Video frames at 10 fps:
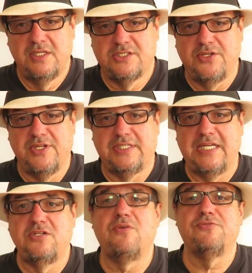so that
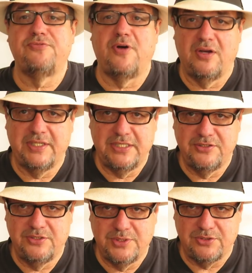they don't fall
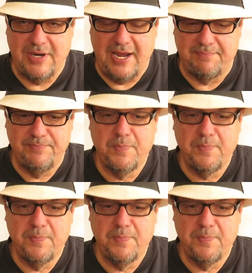into a trap.